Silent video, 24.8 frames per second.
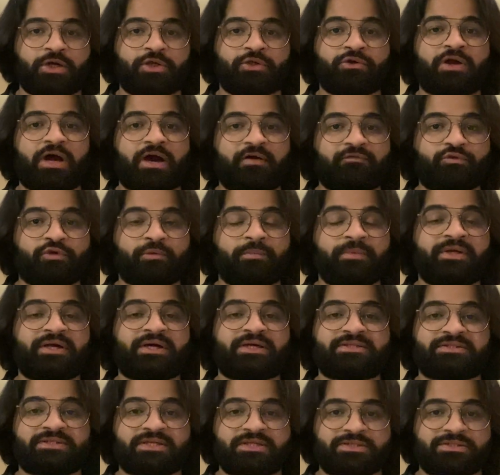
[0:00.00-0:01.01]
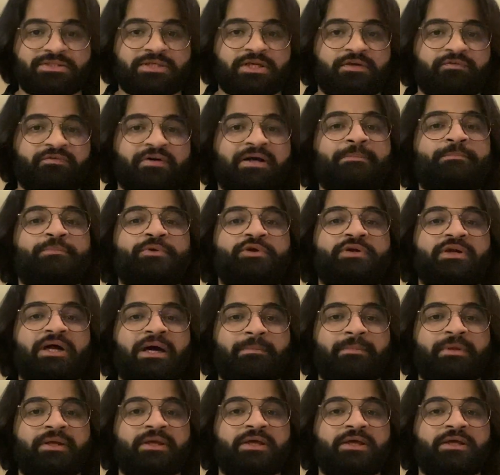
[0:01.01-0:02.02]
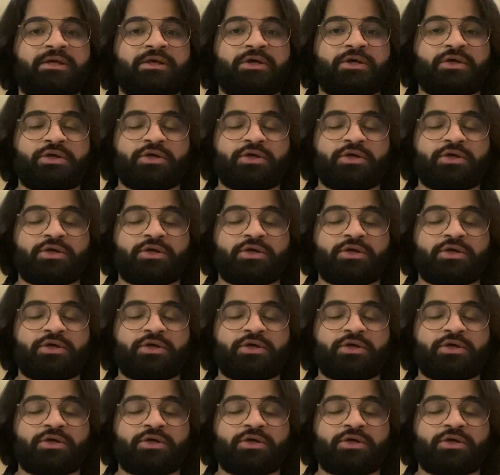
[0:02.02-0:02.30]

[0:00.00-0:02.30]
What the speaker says: You have to be consistent while programming.